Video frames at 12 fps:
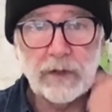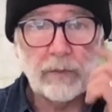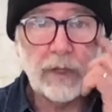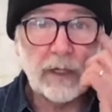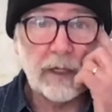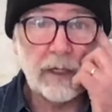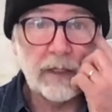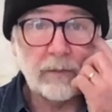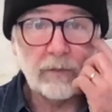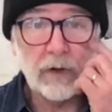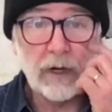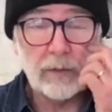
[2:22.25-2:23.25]
they might end
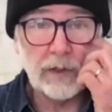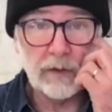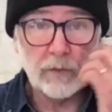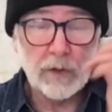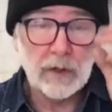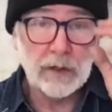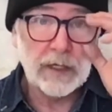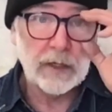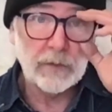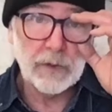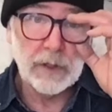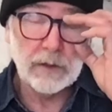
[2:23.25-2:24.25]
up grabbing the wrong
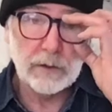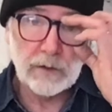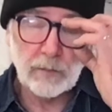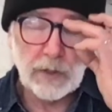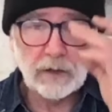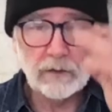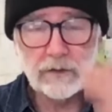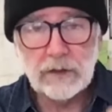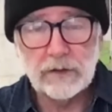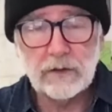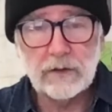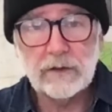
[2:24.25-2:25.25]
end, whether it's a pair of
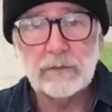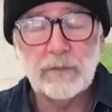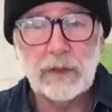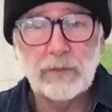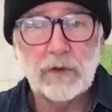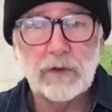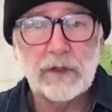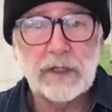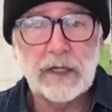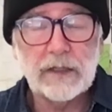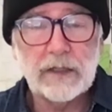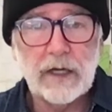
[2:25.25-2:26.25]
scissors and people could
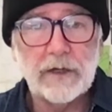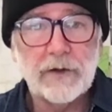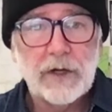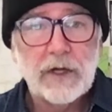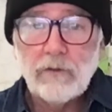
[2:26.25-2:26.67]
get cut.